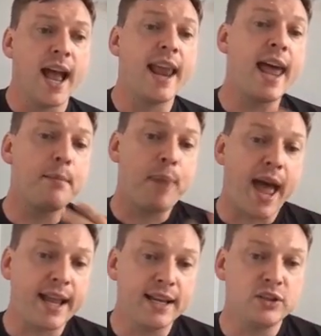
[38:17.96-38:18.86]
And that
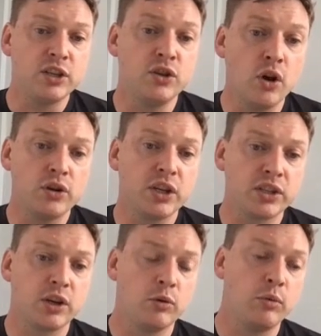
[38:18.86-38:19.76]
package is not
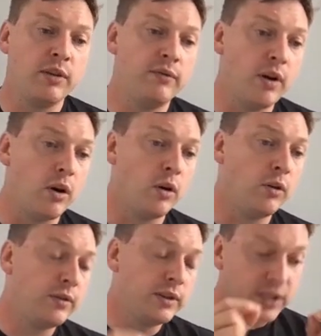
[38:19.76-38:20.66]
just going to
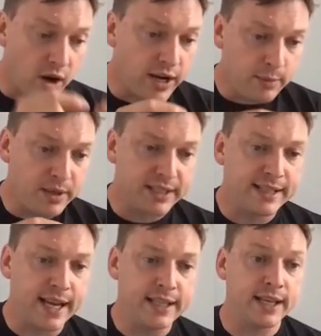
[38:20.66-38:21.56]
involve tiny bits of
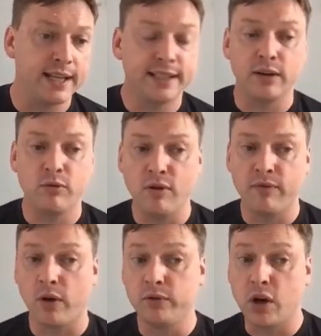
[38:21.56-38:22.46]
data, it's going to
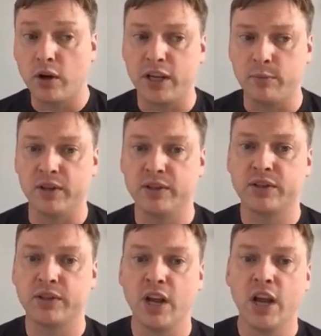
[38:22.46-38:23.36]
involve
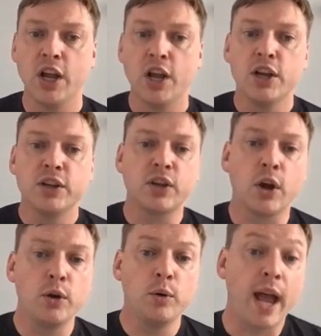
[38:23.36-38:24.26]
documents.
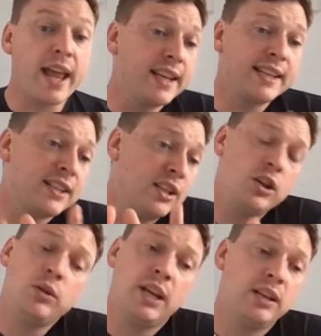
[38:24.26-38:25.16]
So, and this isn't
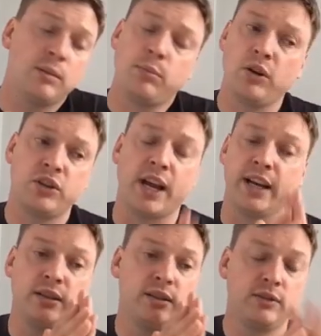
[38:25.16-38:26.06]
unique to blockchain
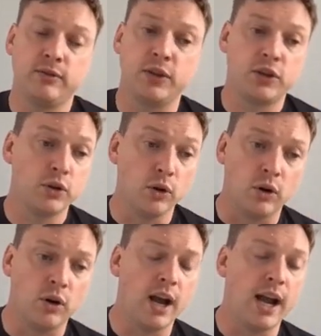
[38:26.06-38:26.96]
for
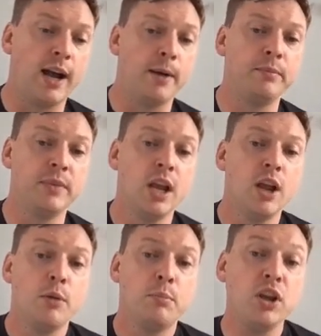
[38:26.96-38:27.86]
sure,
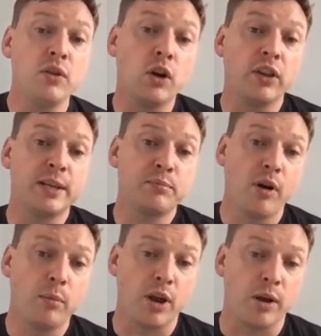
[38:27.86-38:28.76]
but you've got this
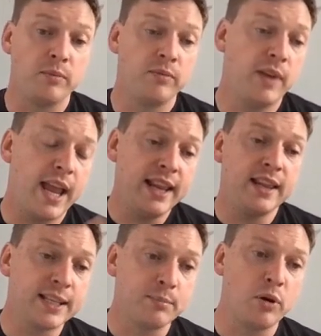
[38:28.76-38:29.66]
problem in
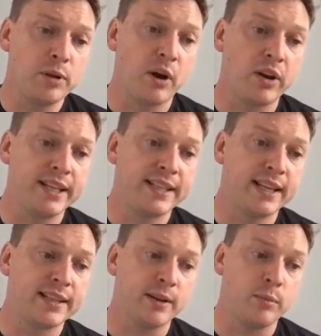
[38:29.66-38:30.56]
this multi-party
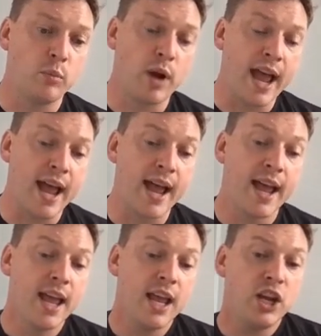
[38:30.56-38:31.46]
system where
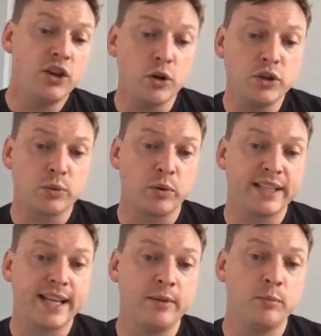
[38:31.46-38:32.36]
you don't just want to
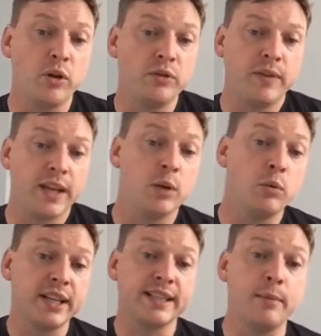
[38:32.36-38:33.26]
send one thing, you
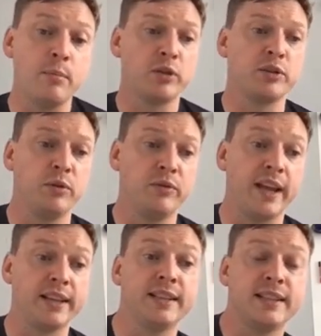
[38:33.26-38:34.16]
want to send multiple
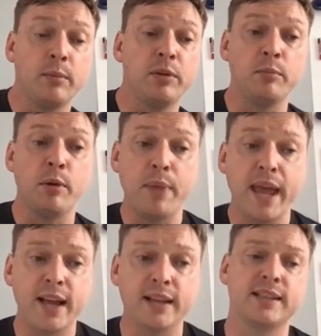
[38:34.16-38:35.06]
things. And some of them are
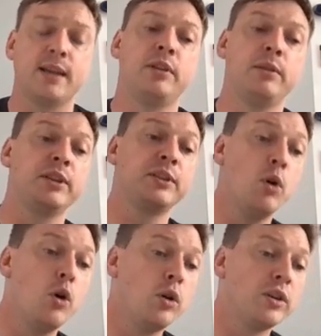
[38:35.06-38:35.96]
big and some of them are
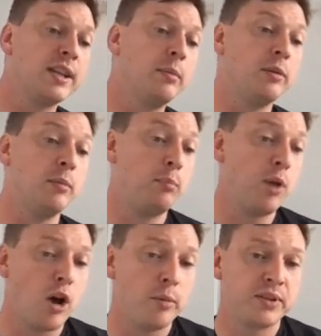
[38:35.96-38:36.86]
small, some of them are
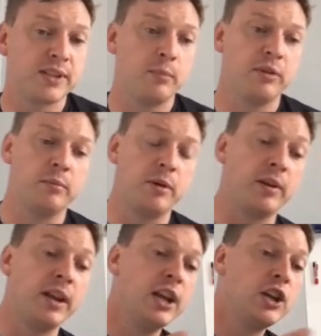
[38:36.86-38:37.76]
blobs, some of them are
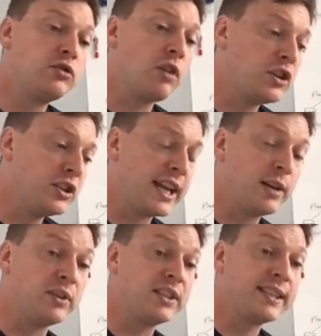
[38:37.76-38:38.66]
structured data
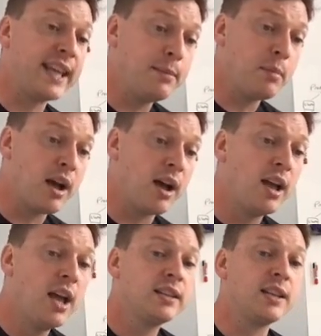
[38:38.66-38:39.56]
with
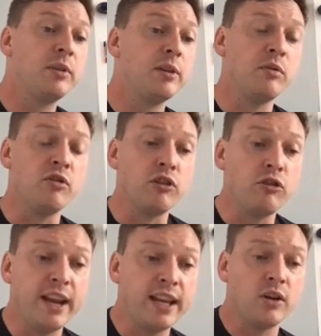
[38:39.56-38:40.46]
schema, some of them are
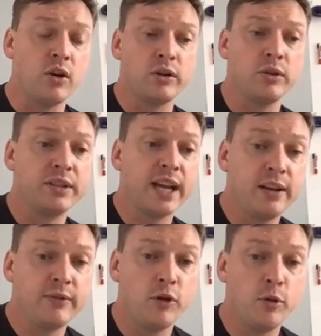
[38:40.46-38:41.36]
agreed canonical
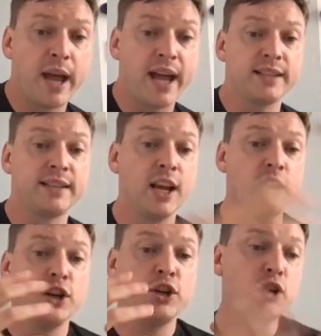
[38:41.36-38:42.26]
data formats.
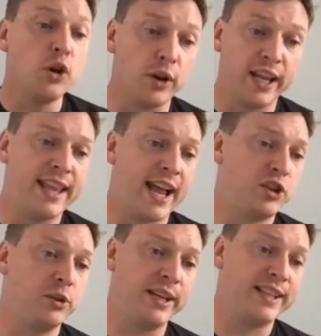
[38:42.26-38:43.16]
Surely that
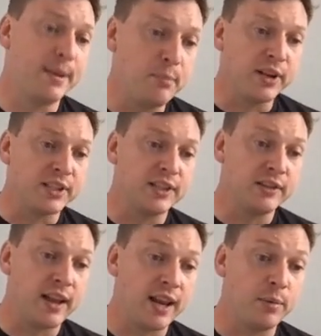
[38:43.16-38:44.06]
should be simple as a
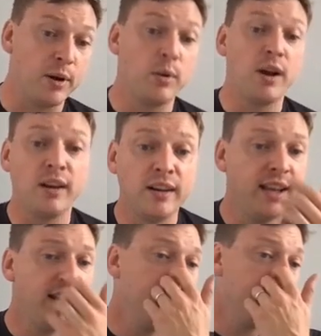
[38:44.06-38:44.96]
developer.
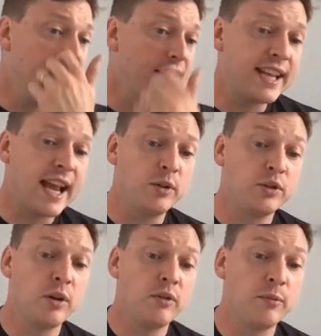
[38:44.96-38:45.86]
Well, turns out,
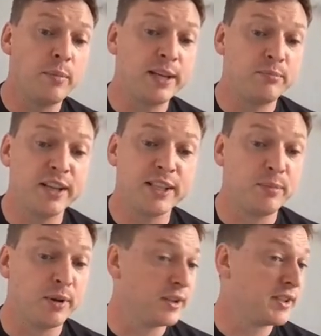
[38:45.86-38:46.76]
do it from base
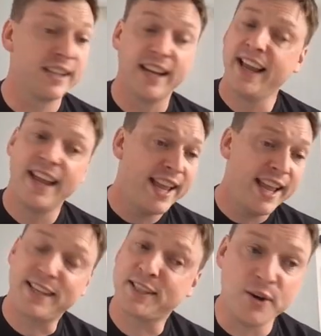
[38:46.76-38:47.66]
principles,
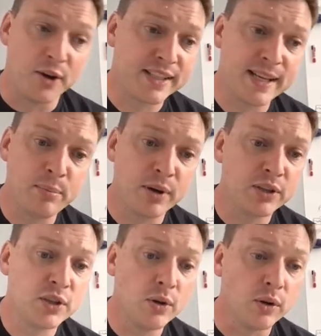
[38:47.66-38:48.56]
it's not simple
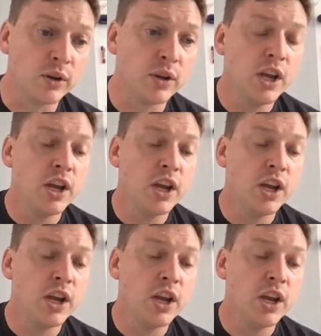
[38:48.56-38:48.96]
at all.